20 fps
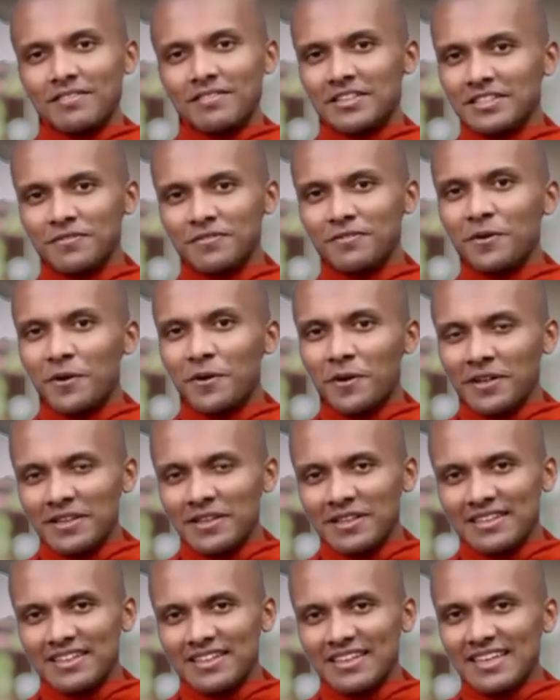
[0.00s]
First of
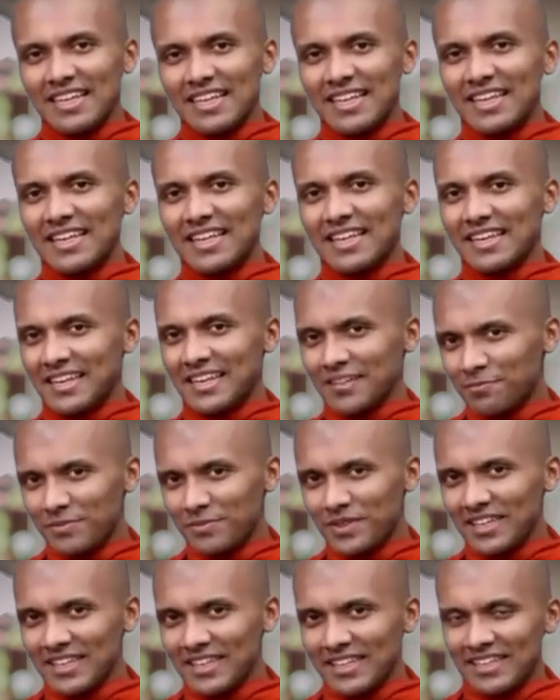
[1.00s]
all, let
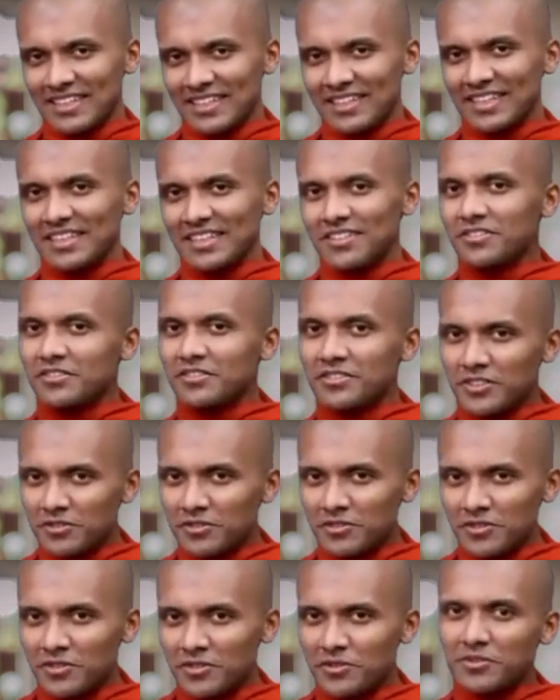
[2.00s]
me
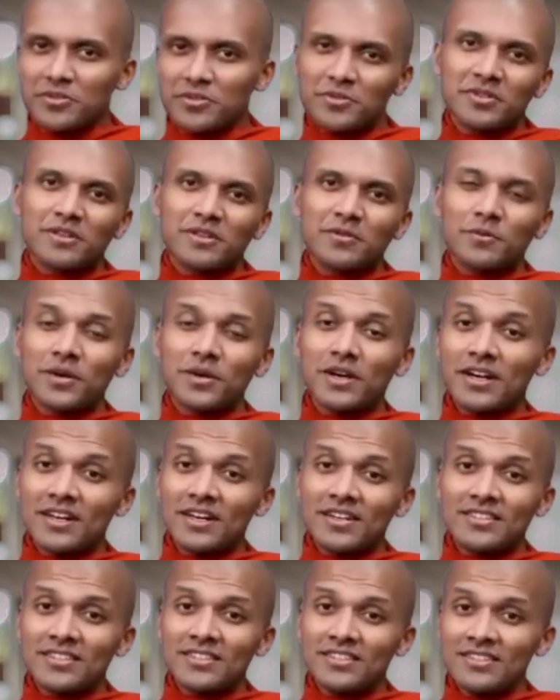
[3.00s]
introduce you to the
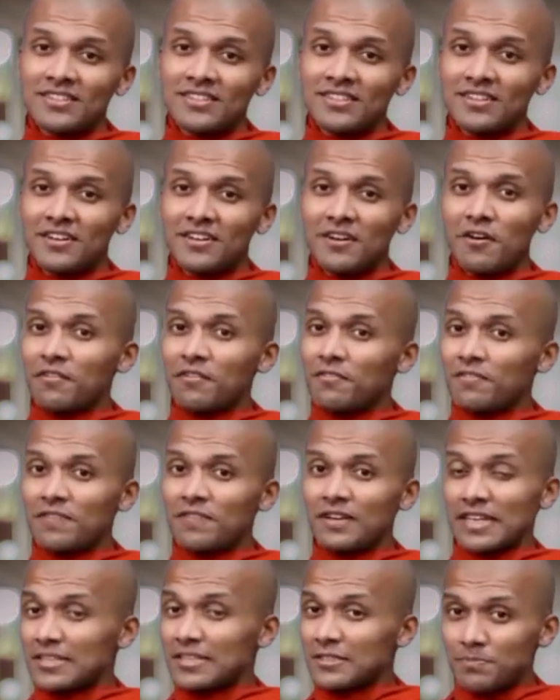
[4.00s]
words of
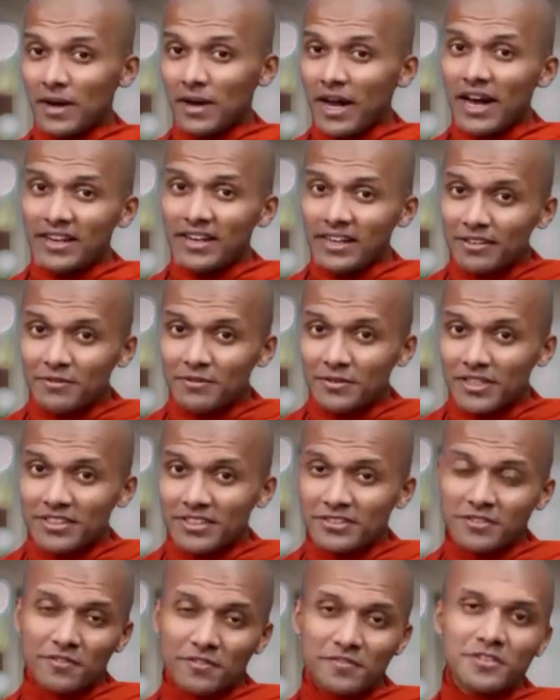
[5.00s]
inspiring
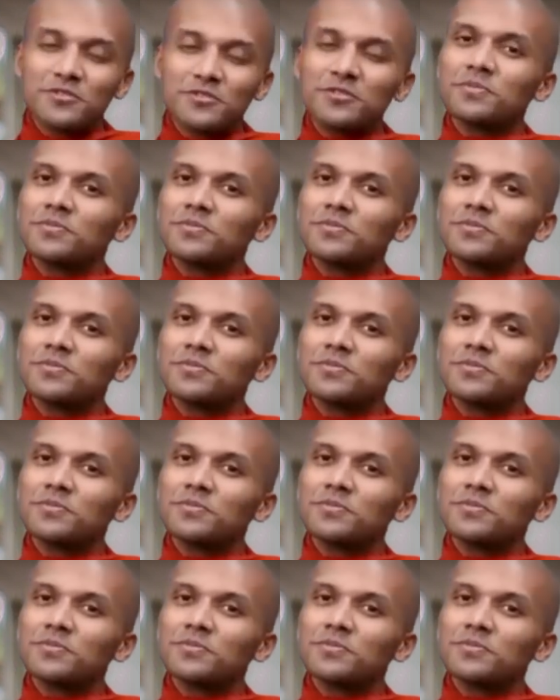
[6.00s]
words of the